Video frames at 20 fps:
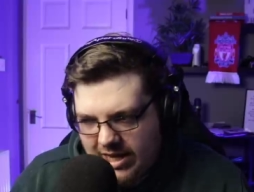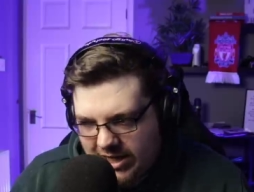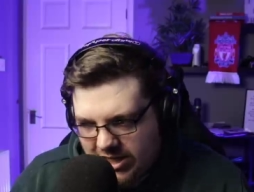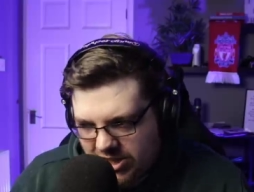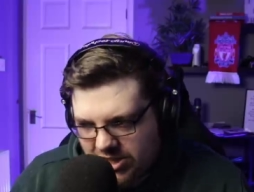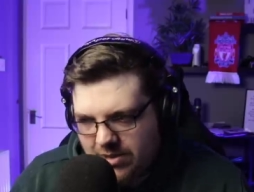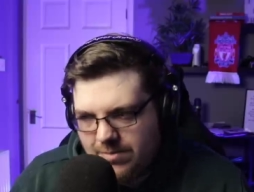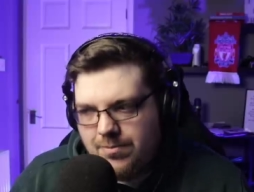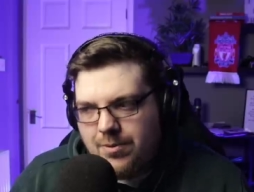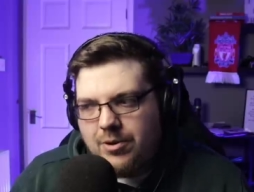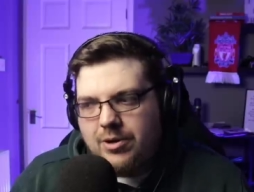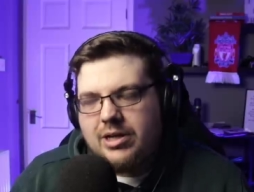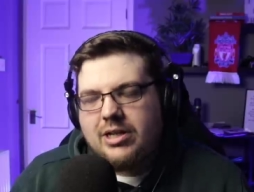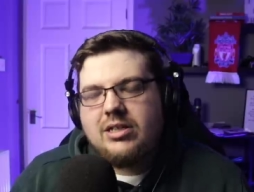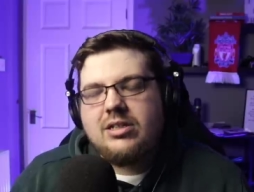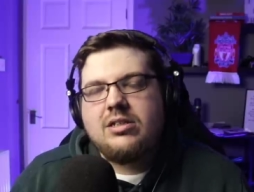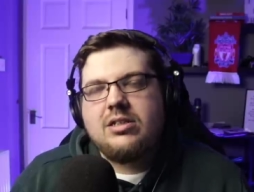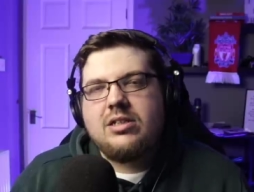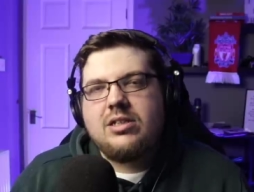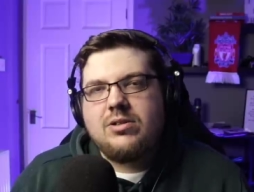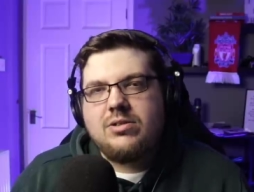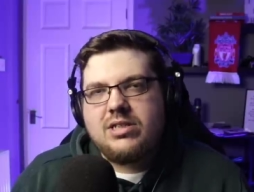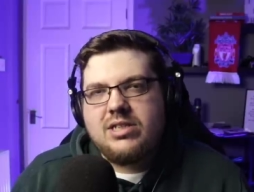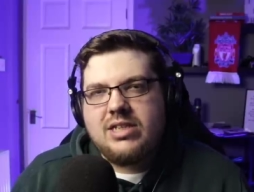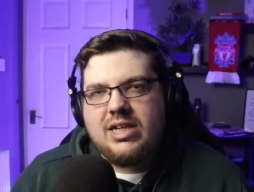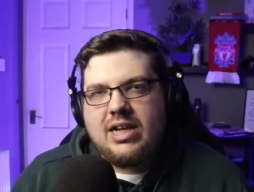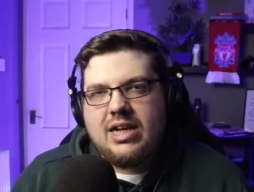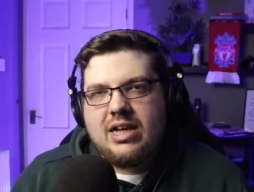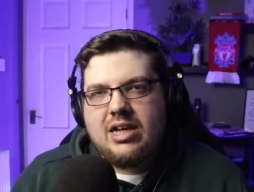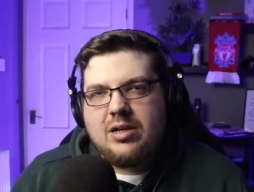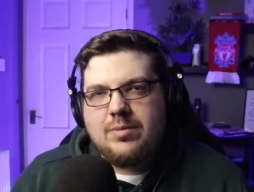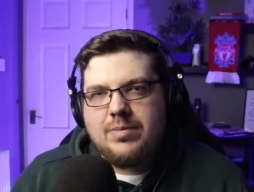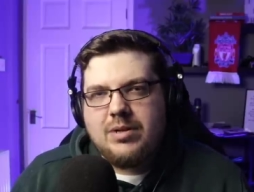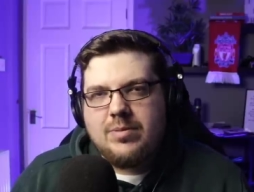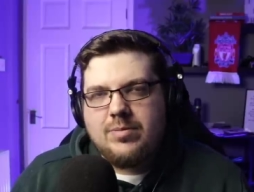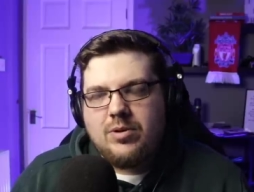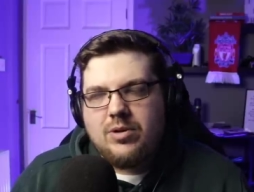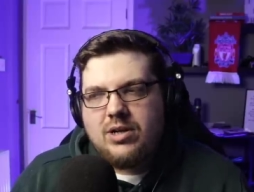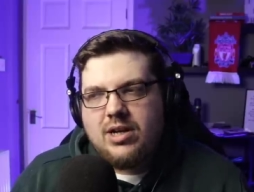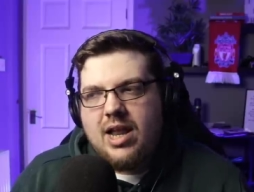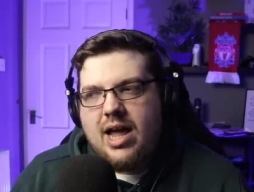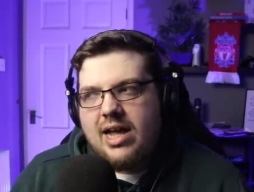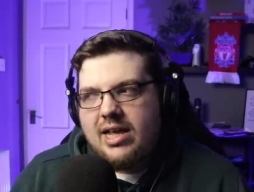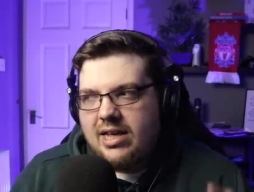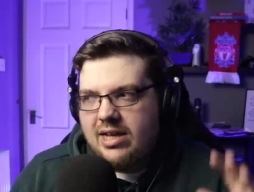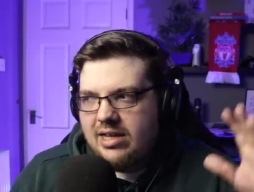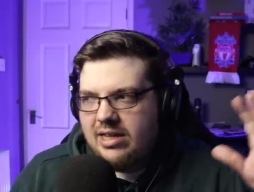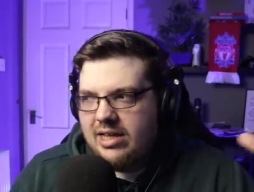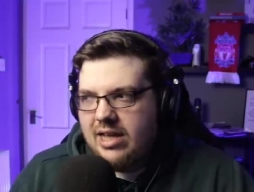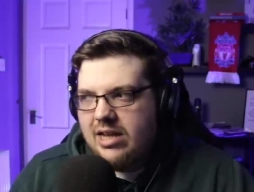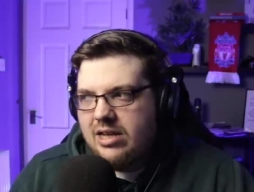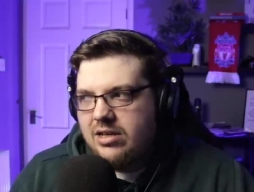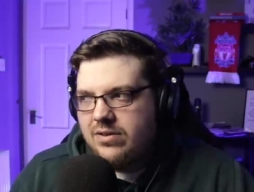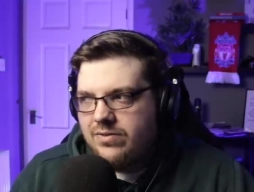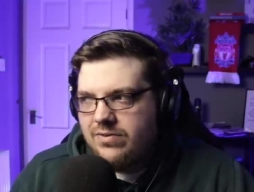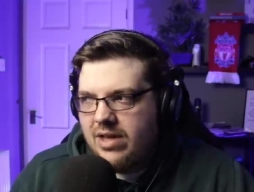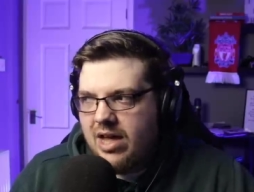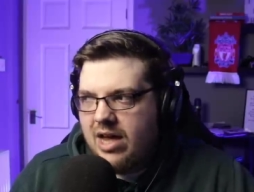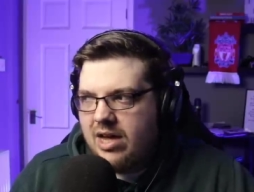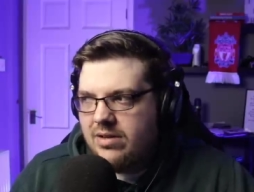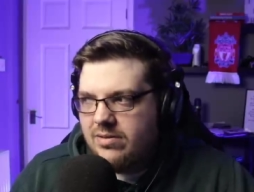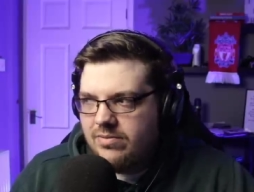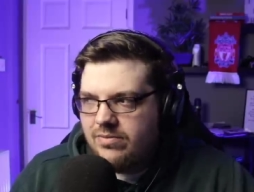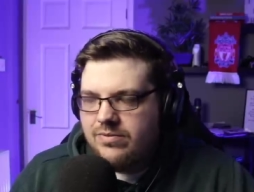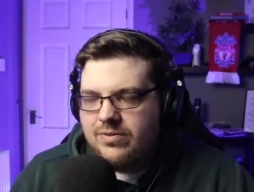at some point you'll see a little bit more light at the end of that